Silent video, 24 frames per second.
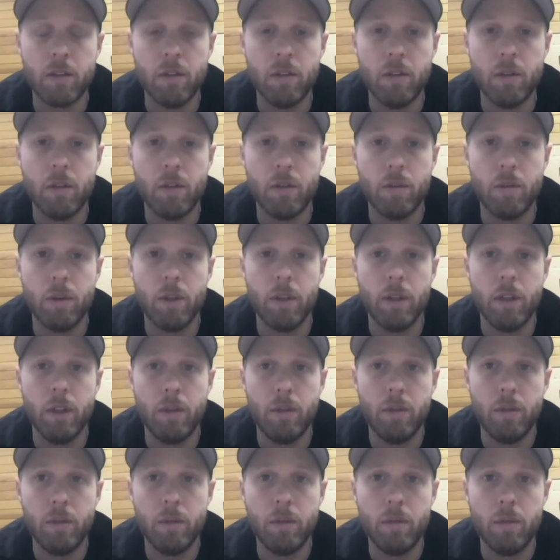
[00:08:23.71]
So you can
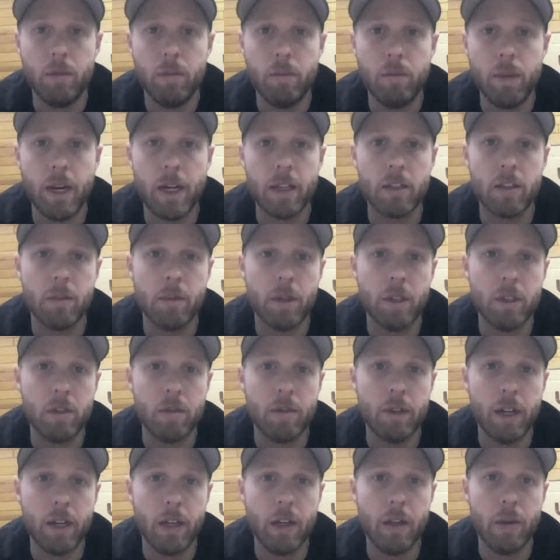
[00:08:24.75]
really maximize
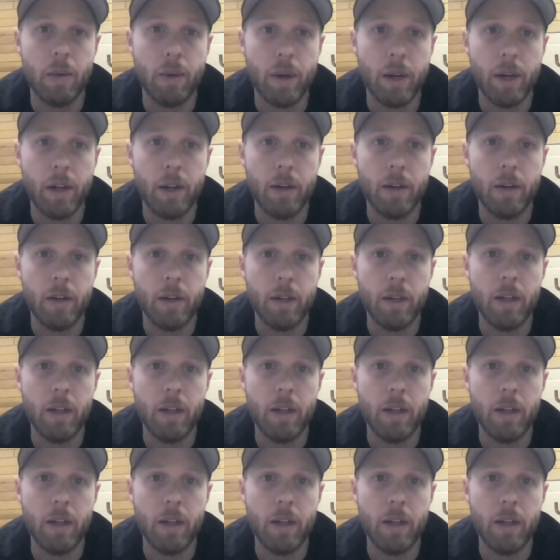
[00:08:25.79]
the value add.